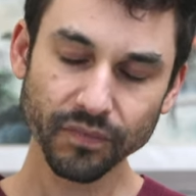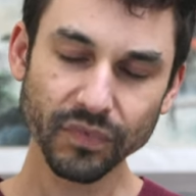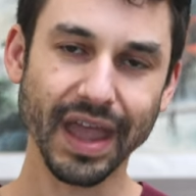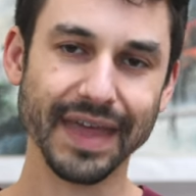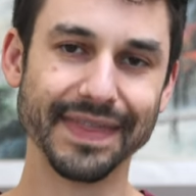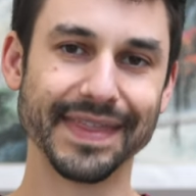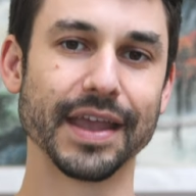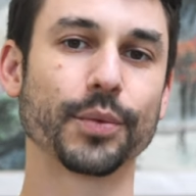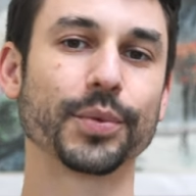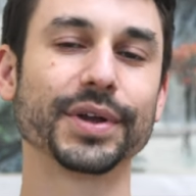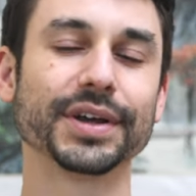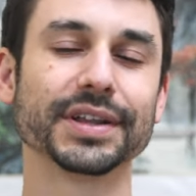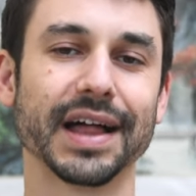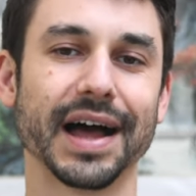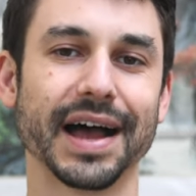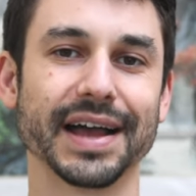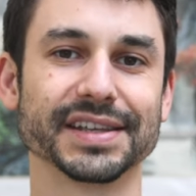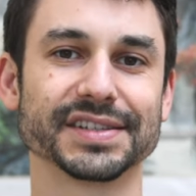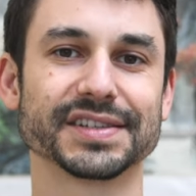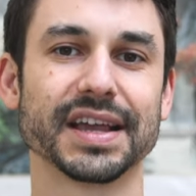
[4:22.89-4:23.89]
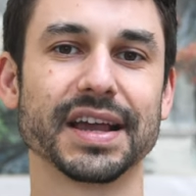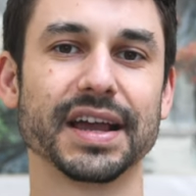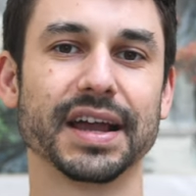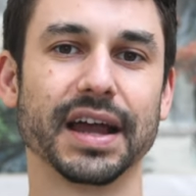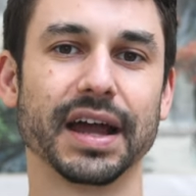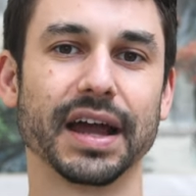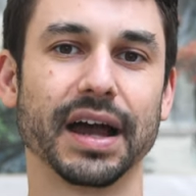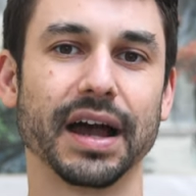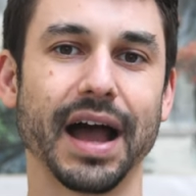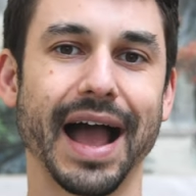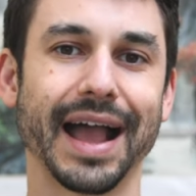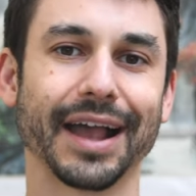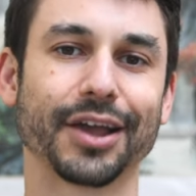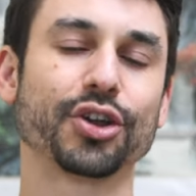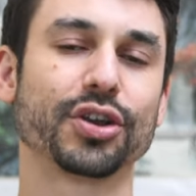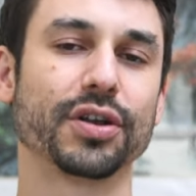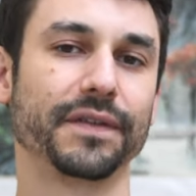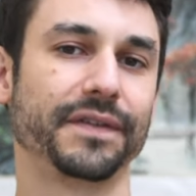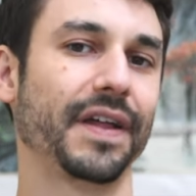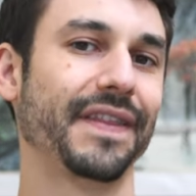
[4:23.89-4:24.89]
And they realize, I
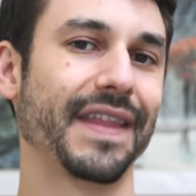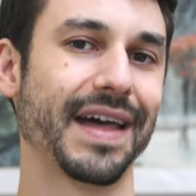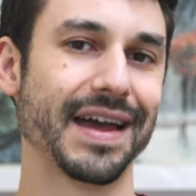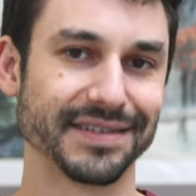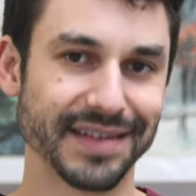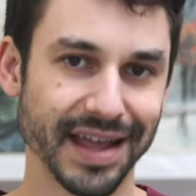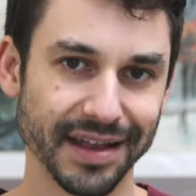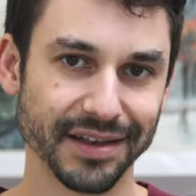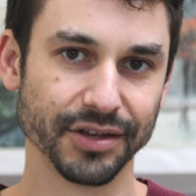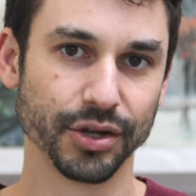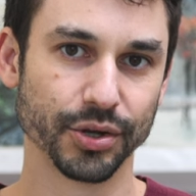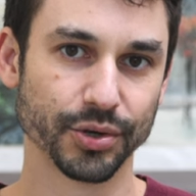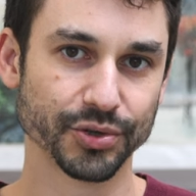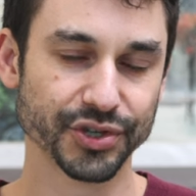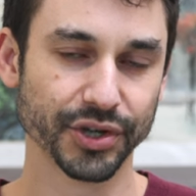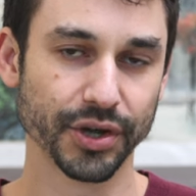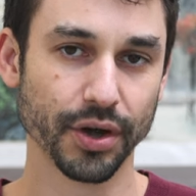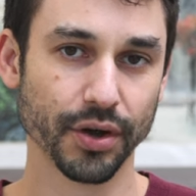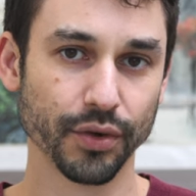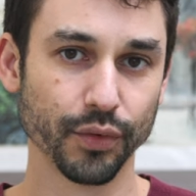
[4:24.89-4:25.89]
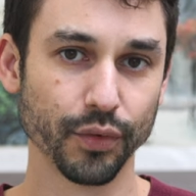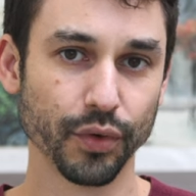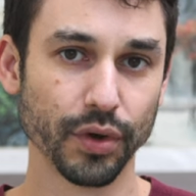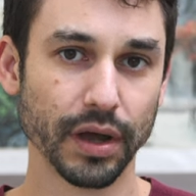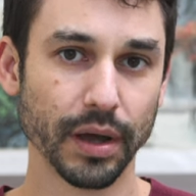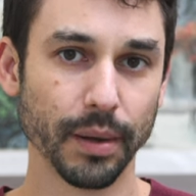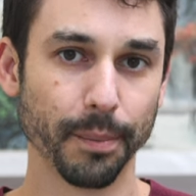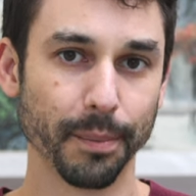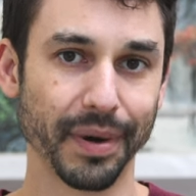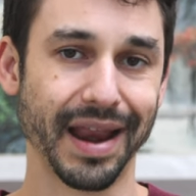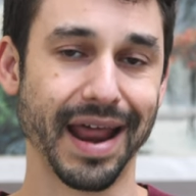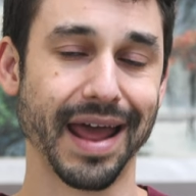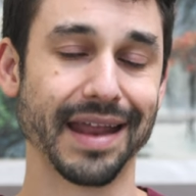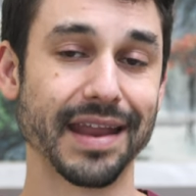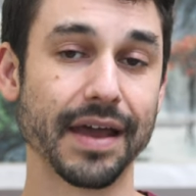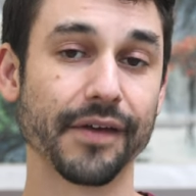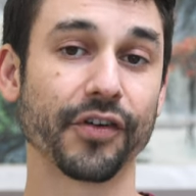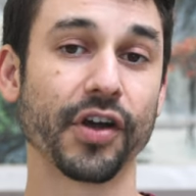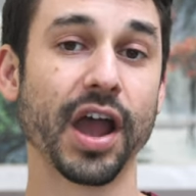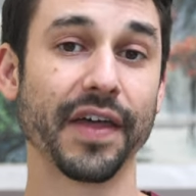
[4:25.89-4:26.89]
could have done that 10 years ago, but I
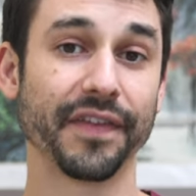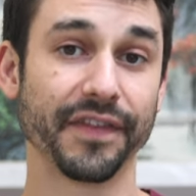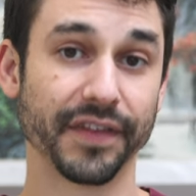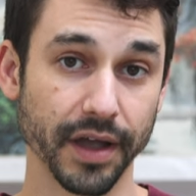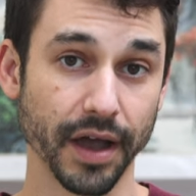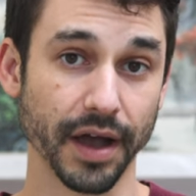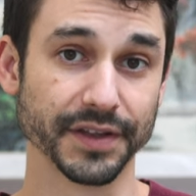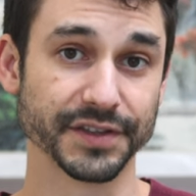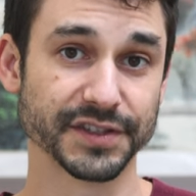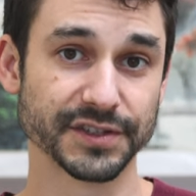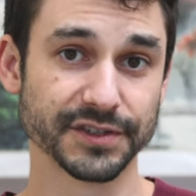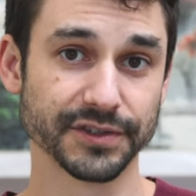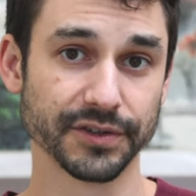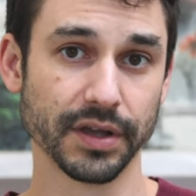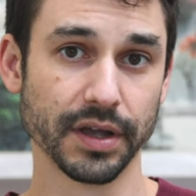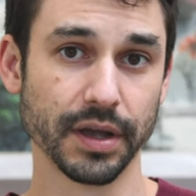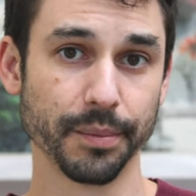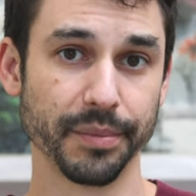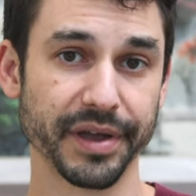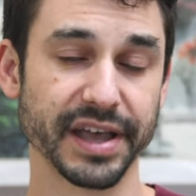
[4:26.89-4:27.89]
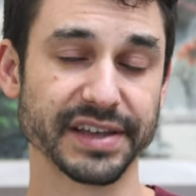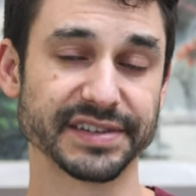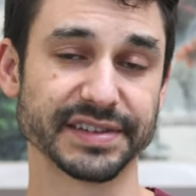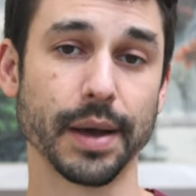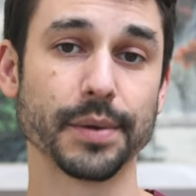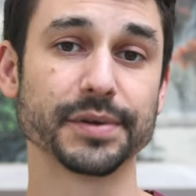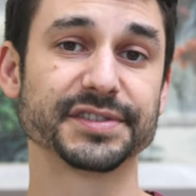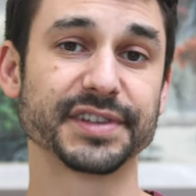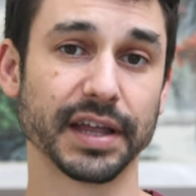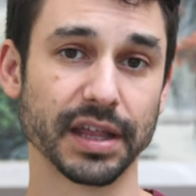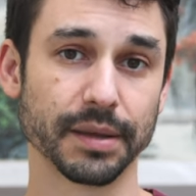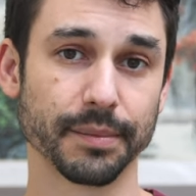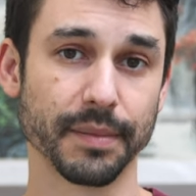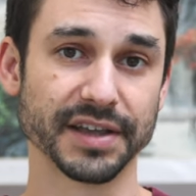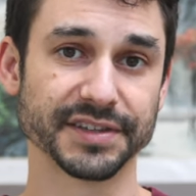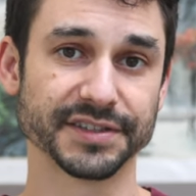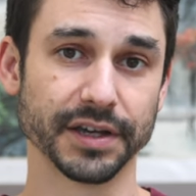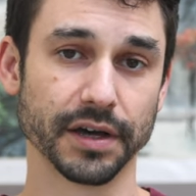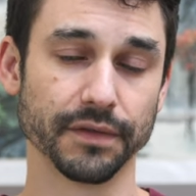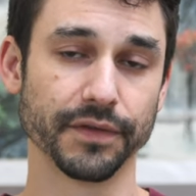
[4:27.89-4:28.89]
never had the guts because I was telling
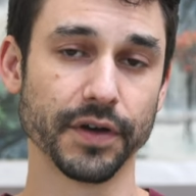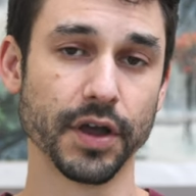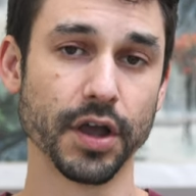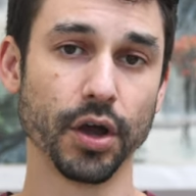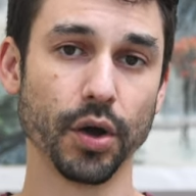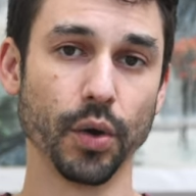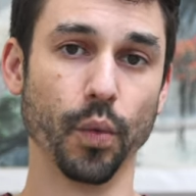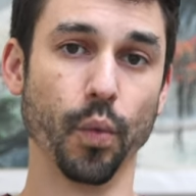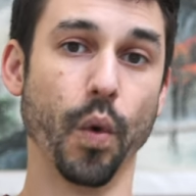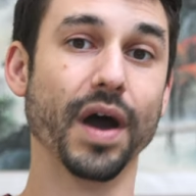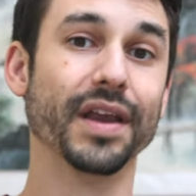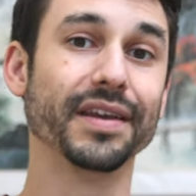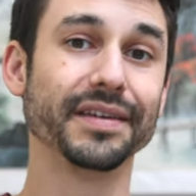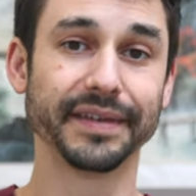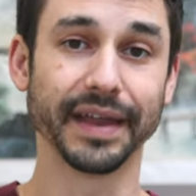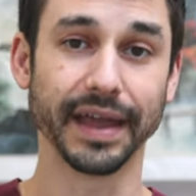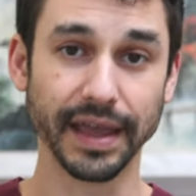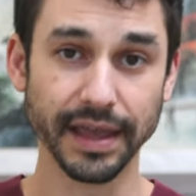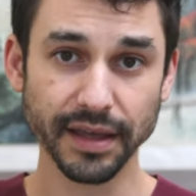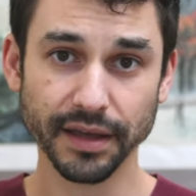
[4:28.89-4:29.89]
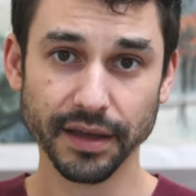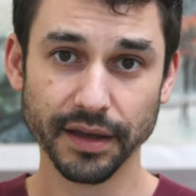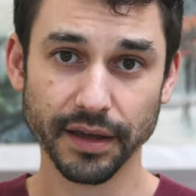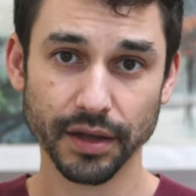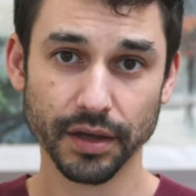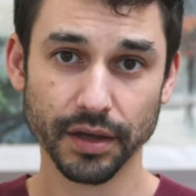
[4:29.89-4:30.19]
myself, one day